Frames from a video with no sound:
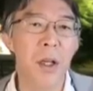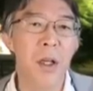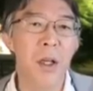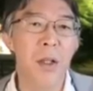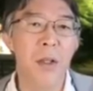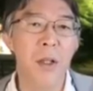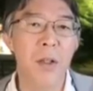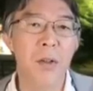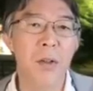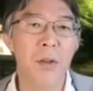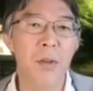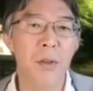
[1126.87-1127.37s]

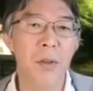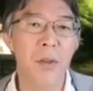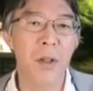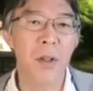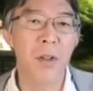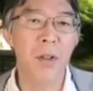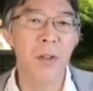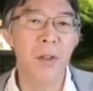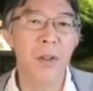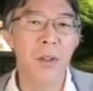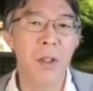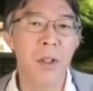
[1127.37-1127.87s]
that
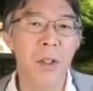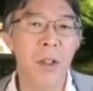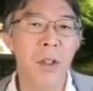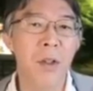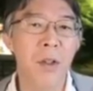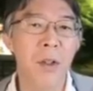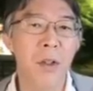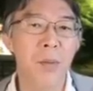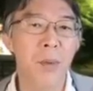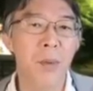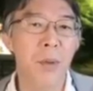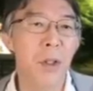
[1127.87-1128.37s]
continuously
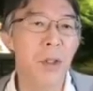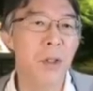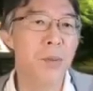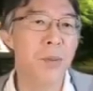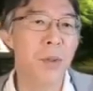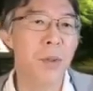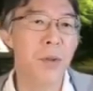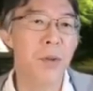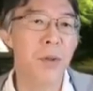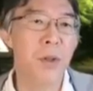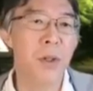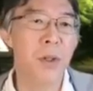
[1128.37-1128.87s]
interpolates
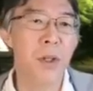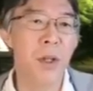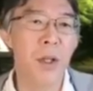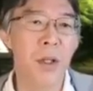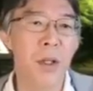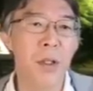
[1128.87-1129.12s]
between the